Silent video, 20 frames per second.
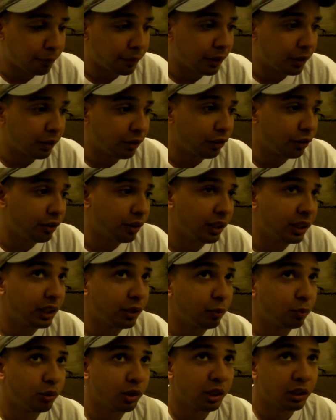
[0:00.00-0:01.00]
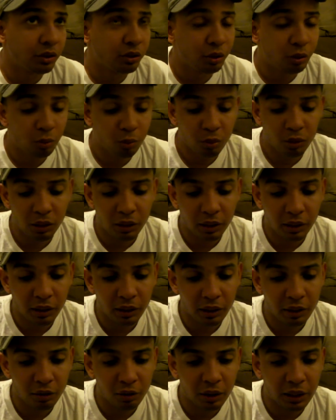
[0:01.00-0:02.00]
Other thing I would like to
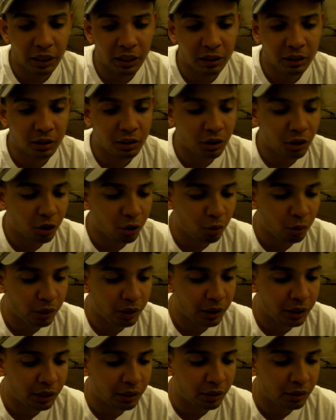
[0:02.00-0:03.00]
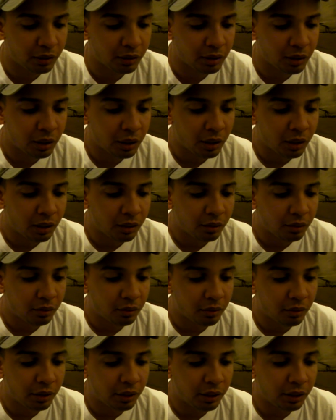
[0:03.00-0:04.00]
let you guys know is
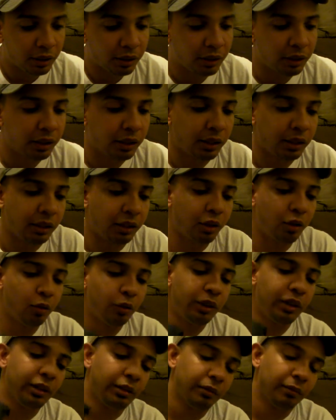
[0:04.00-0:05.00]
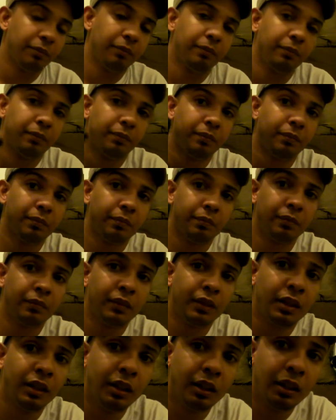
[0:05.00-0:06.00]
the loading
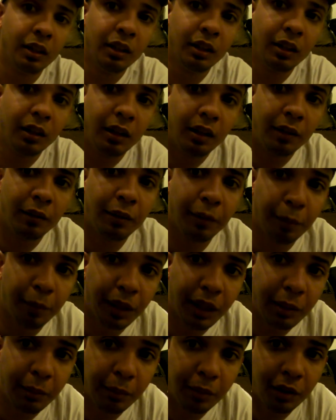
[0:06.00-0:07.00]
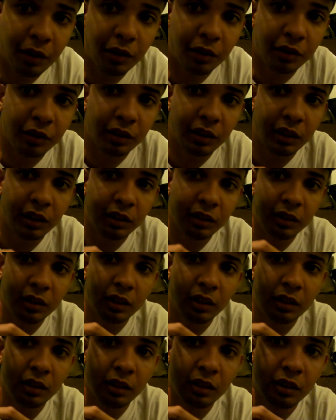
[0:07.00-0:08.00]
of the paintballs is
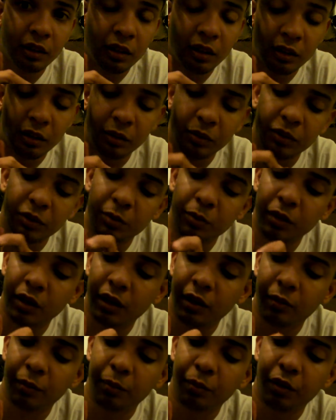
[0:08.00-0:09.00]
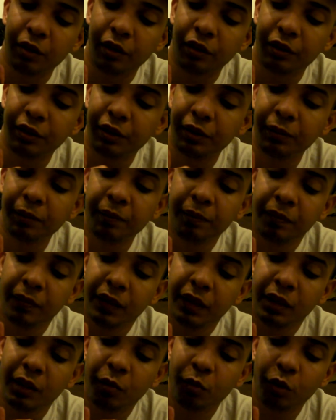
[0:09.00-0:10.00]
done on this bottom part.
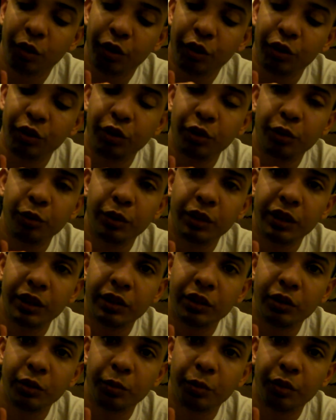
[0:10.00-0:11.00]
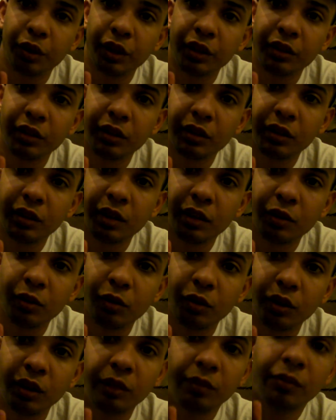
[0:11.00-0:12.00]
What you do is you press this
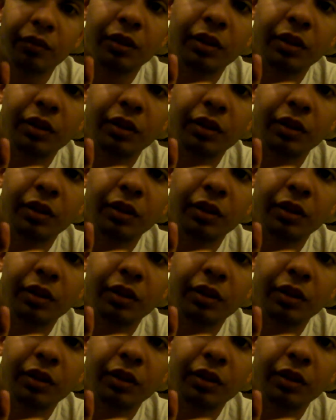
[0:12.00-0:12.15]
little lever